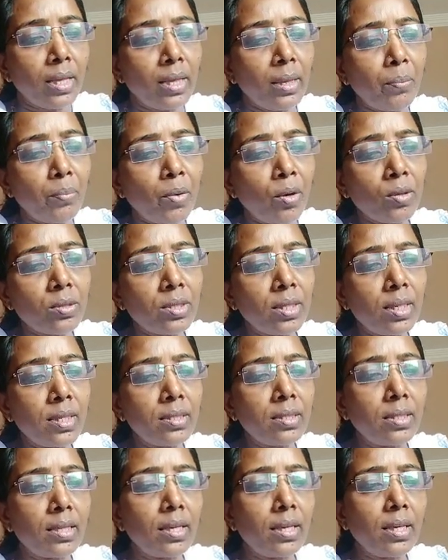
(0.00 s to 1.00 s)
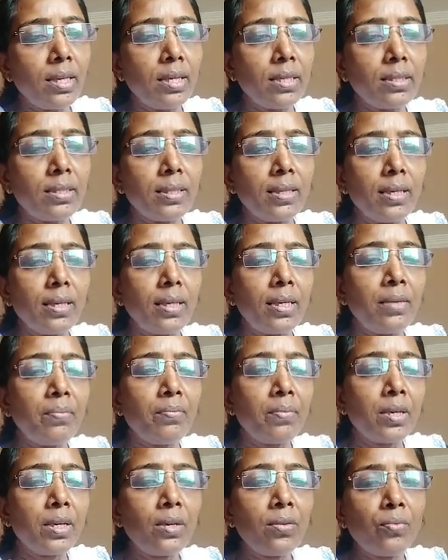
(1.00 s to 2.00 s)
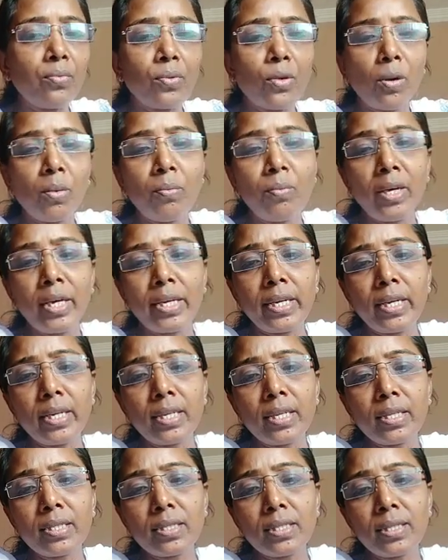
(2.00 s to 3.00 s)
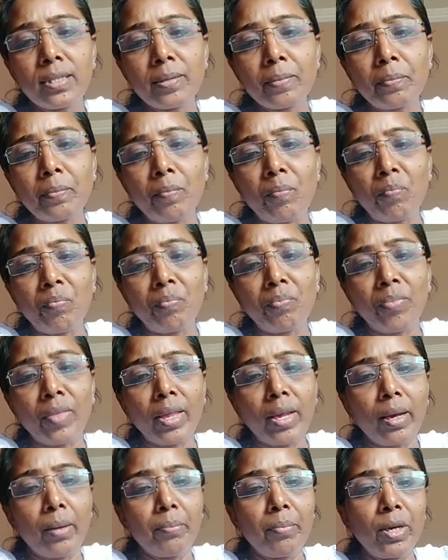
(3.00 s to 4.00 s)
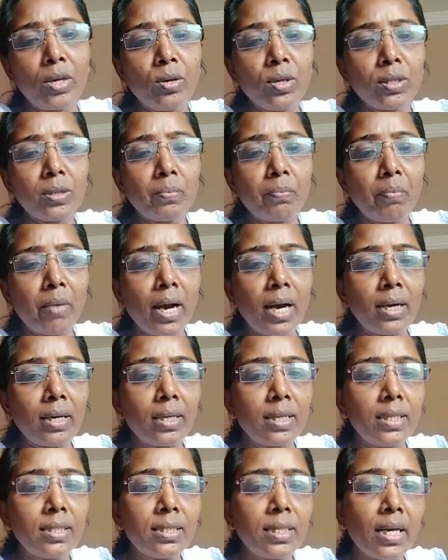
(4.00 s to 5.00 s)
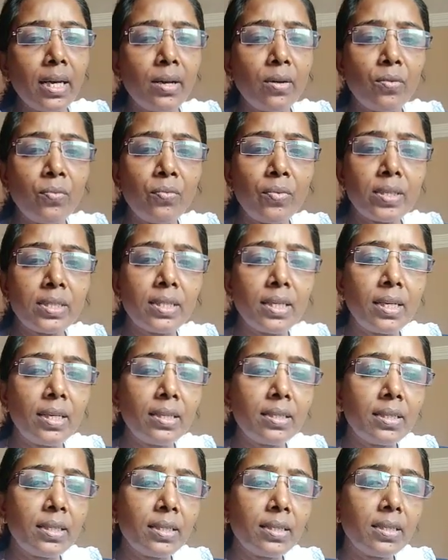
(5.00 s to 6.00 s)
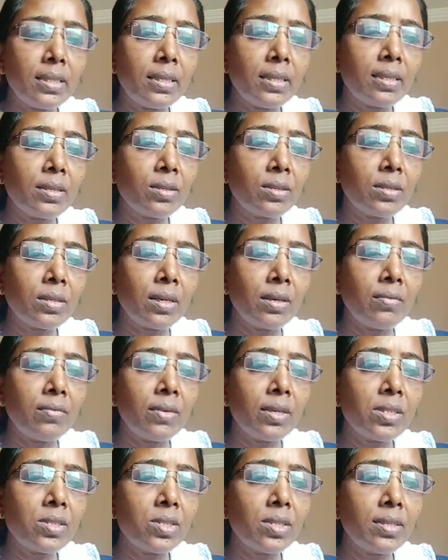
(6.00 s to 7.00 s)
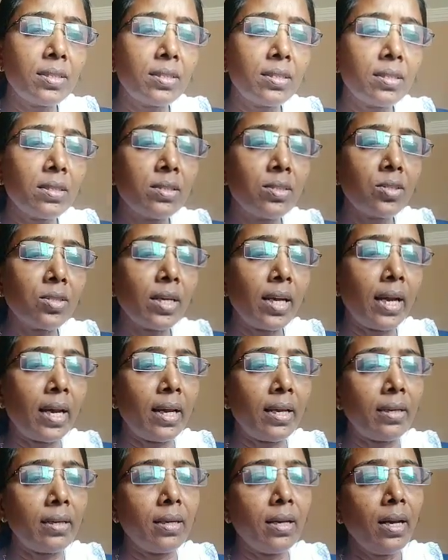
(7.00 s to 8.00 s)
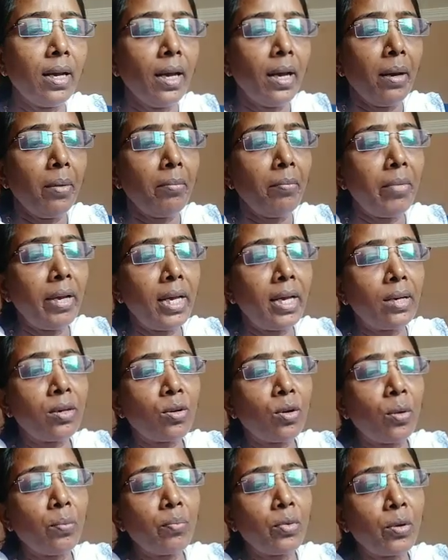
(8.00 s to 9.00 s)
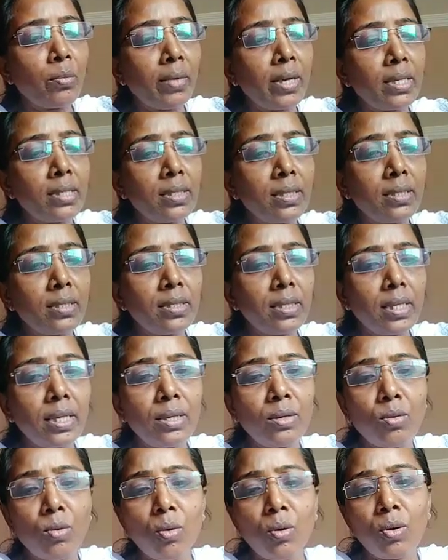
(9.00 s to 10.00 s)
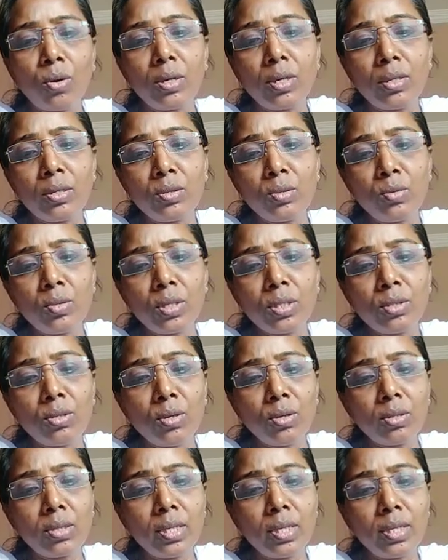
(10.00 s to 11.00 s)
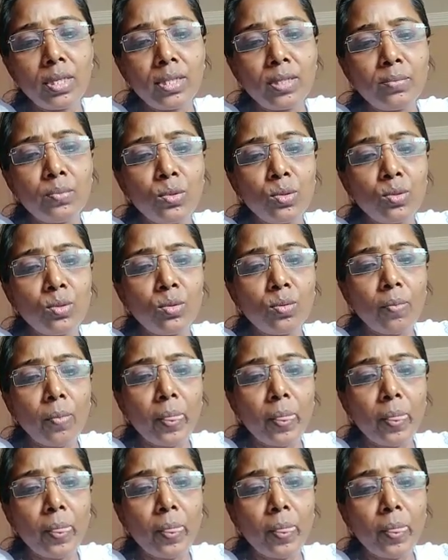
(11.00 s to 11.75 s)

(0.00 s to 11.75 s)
The process is different from litigation because parties have facilitated conversations and make compromises in order to resolve the dispute